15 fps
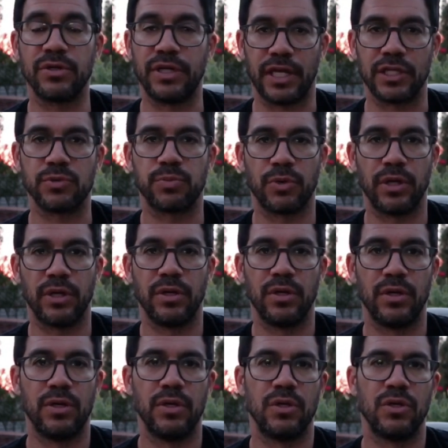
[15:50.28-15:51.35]
desperate.
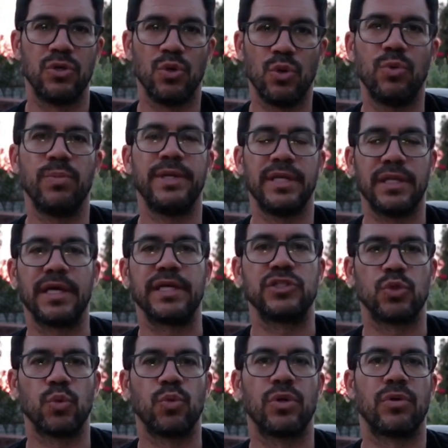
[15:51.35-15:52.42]
Nobody
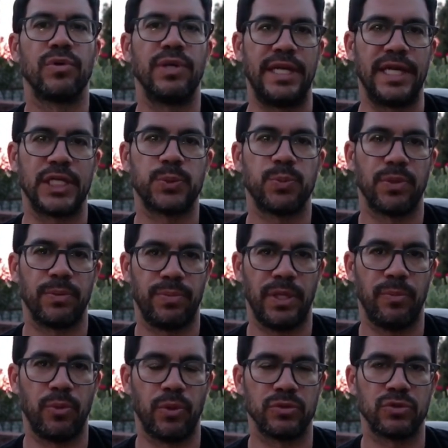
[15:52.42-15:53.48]
likes to work with desperate people.